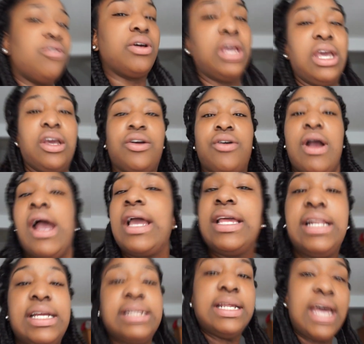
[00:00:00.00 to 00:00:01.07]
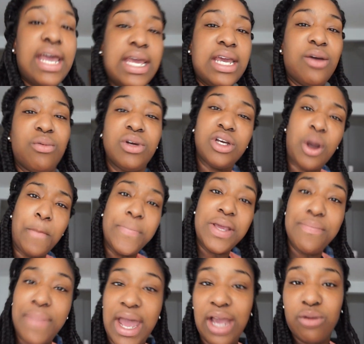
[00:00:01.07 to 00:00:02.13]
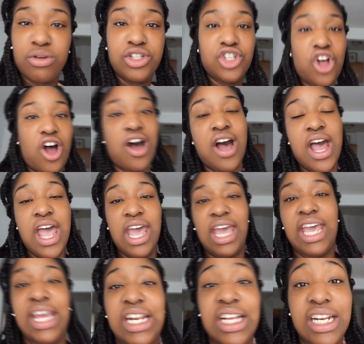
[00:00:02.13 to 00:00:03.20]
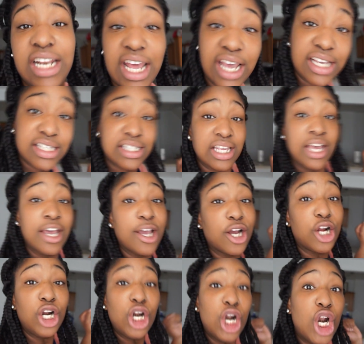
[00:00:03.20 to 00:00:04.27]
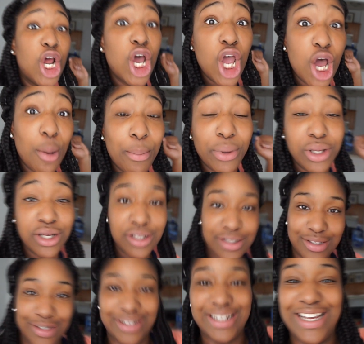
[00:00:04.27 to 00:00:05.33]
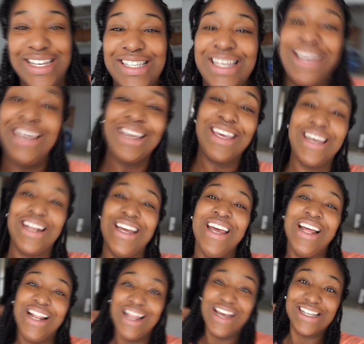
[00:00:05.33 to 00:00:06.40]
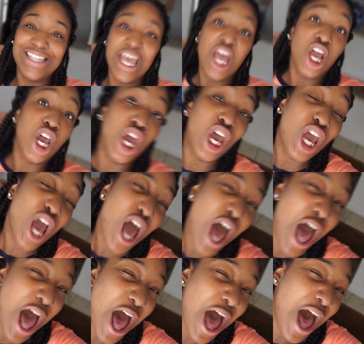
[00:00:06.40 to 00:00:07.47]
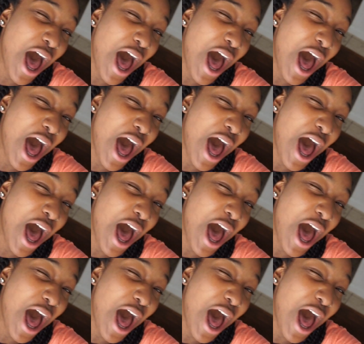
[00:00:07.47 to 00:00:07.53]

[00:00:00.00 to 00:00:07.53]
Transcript: gonna get cracking today, and we gonna be back with y'all in the next clip. So let's get it, let's go!